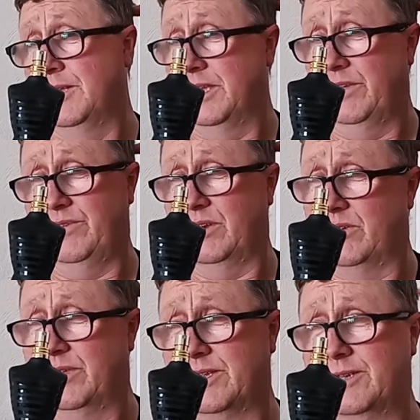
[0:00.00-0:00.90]
If you
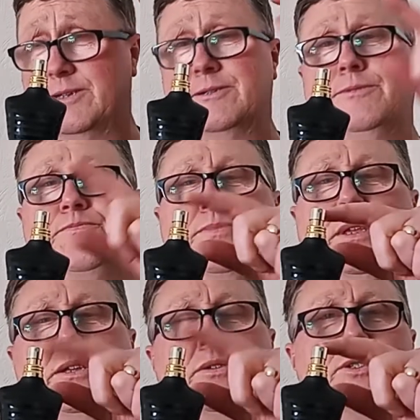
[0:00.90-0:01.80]
like uh,
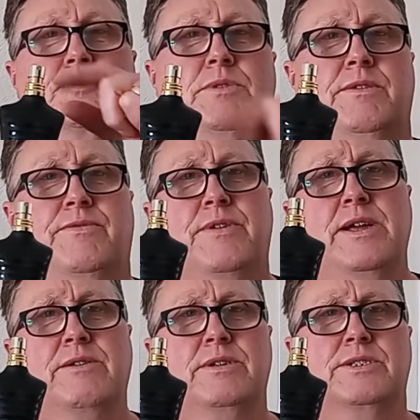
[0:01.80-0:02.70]
a nice sweet
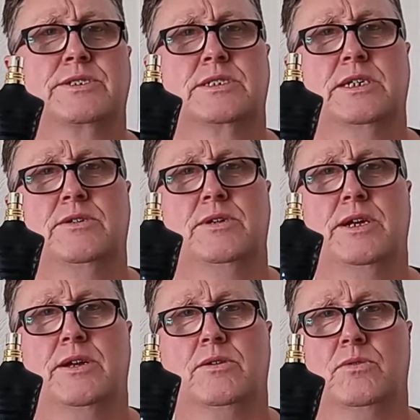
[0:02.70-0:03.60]
fragrance, done
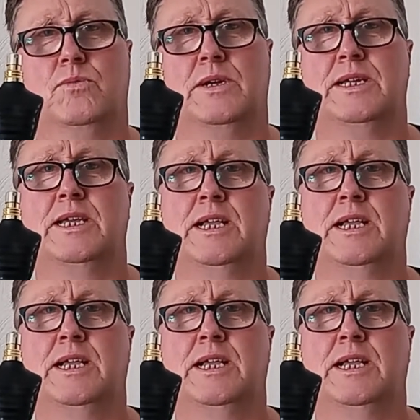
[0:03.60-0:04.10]
in a good way.